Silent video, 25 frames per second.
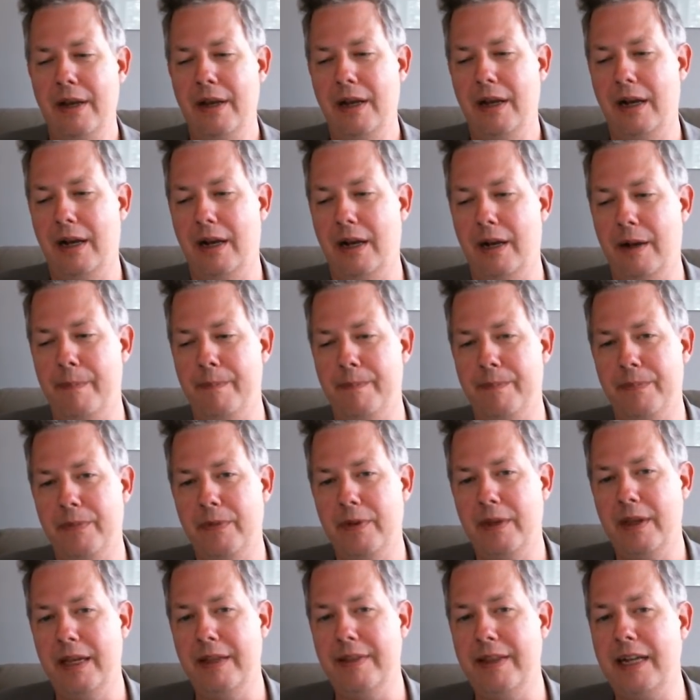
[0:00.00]

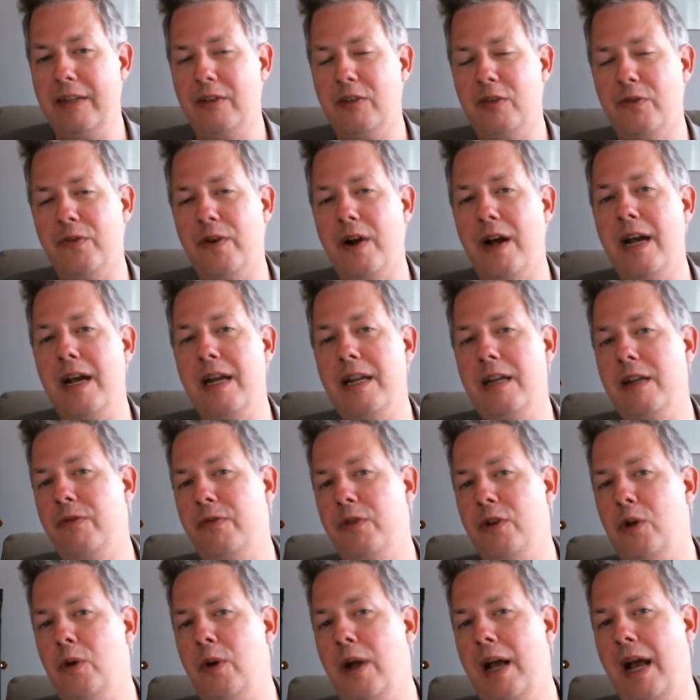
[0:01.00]
And that's fine if
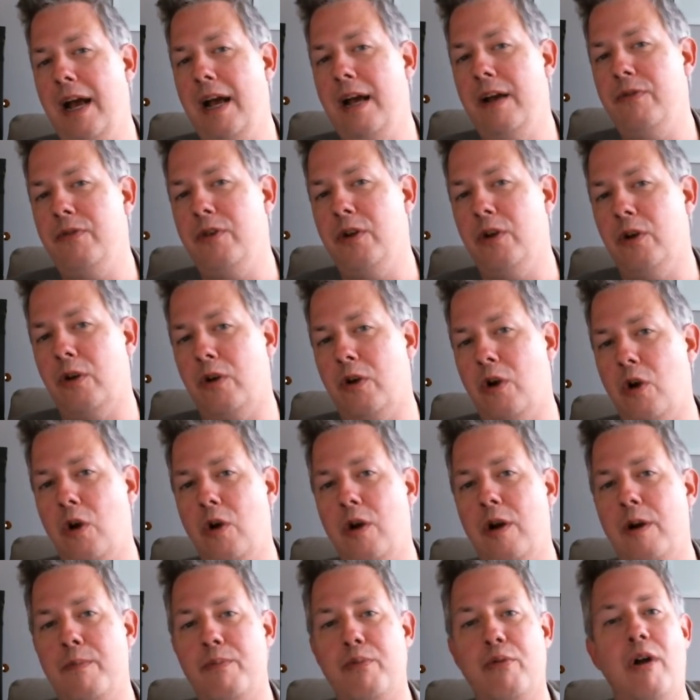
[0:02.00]
you have your
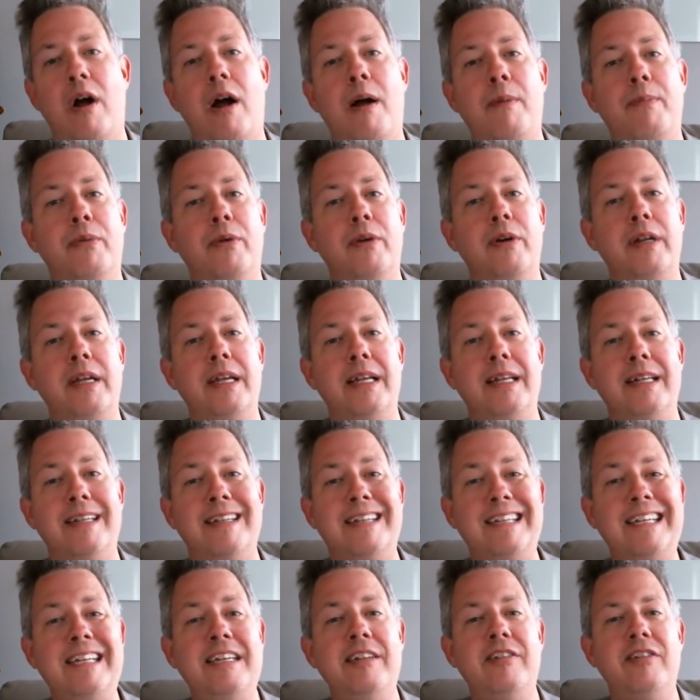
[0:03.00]
current property
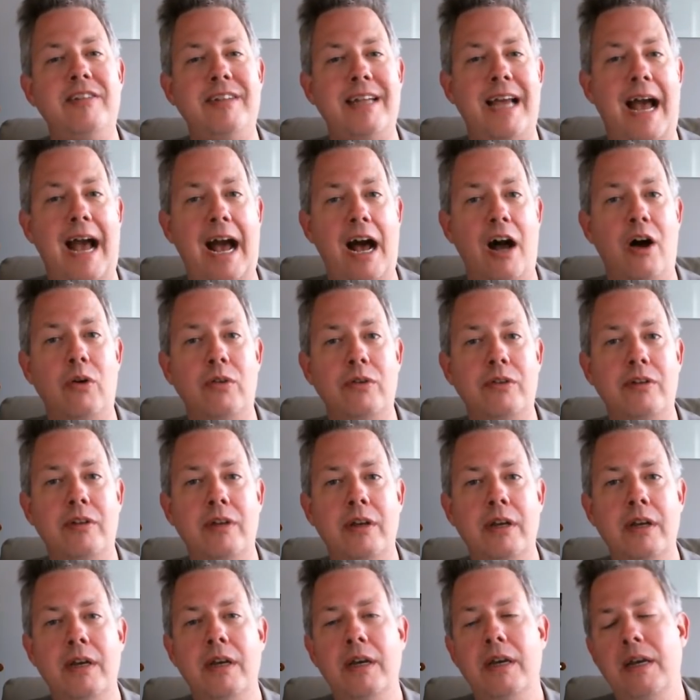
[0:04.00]
leased out
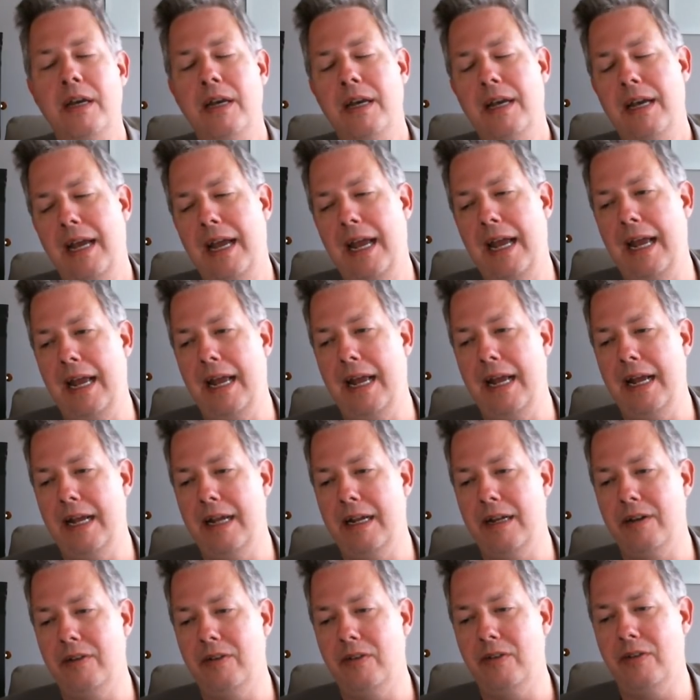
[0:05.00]

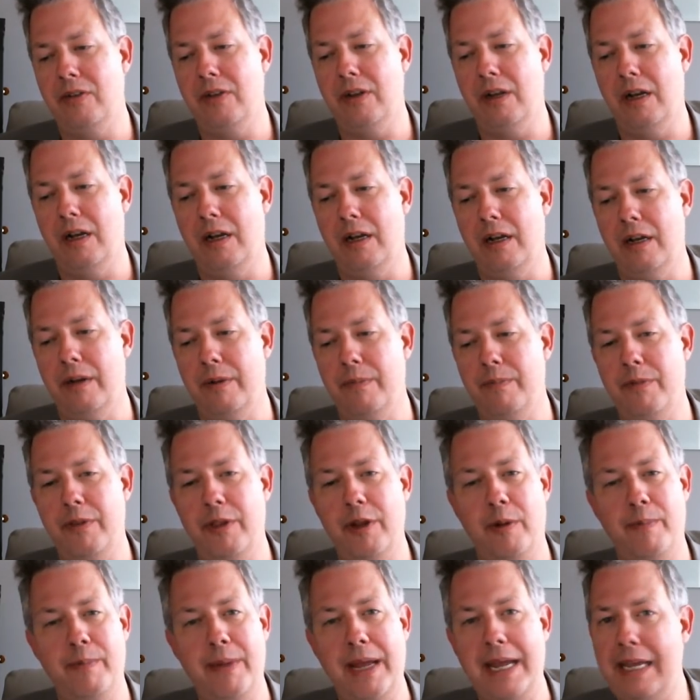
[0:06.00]
and
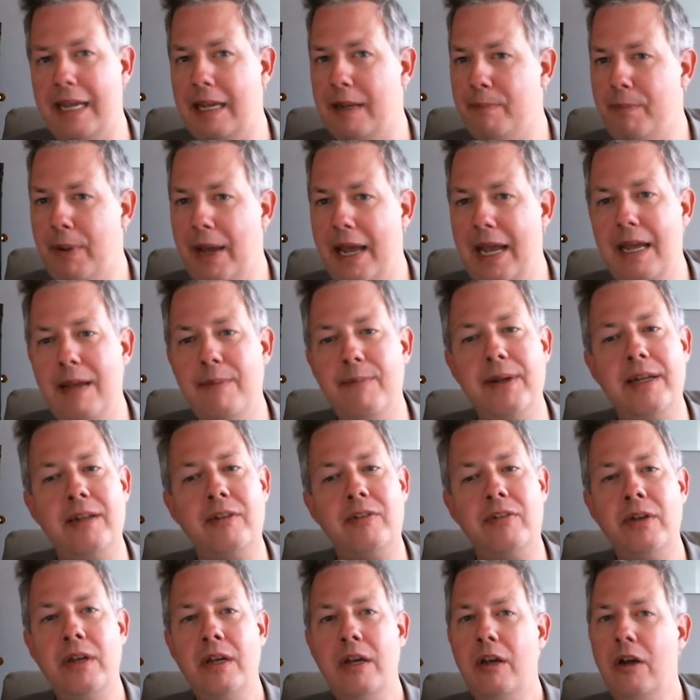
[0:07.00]
they're making
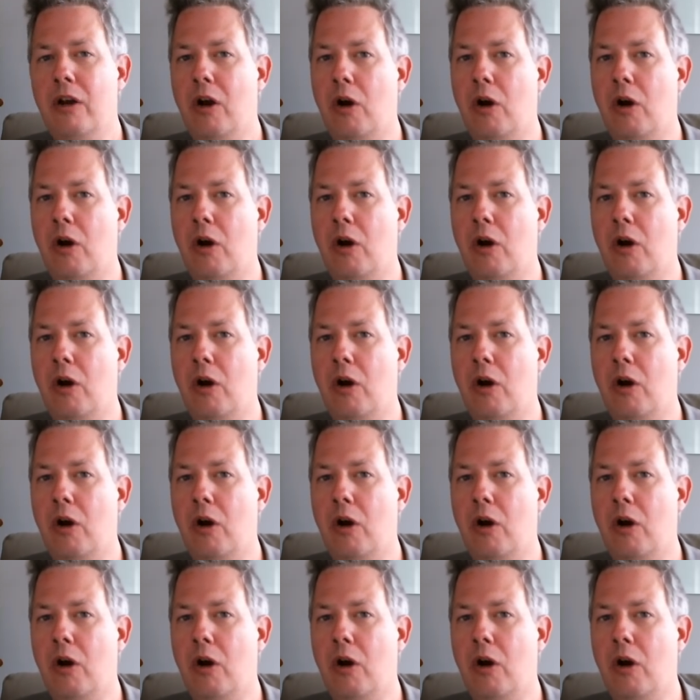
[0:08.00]
payments.